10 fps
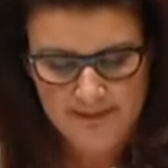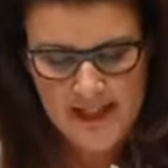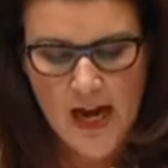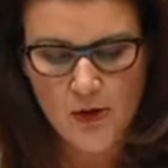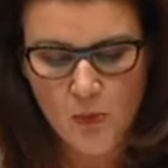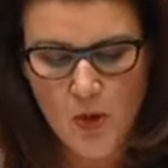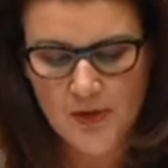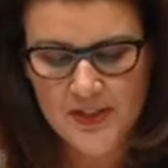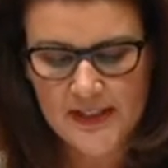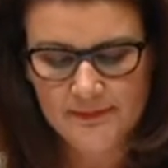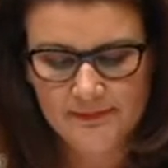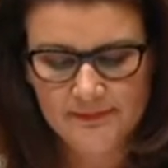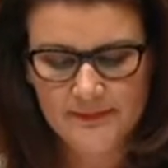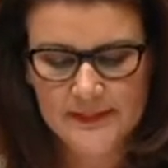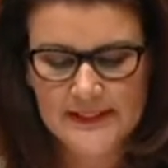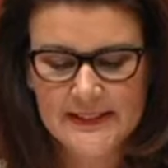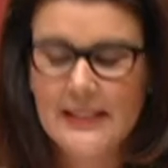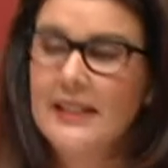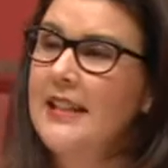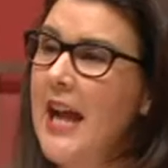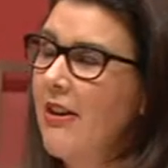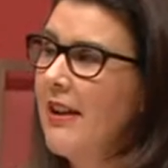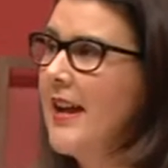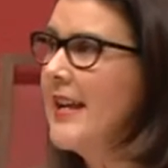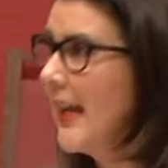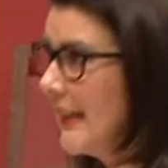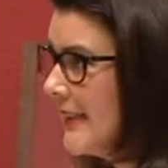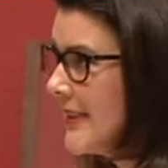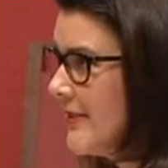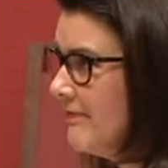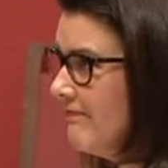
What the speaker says: Carol Walter, Caroline Elliott,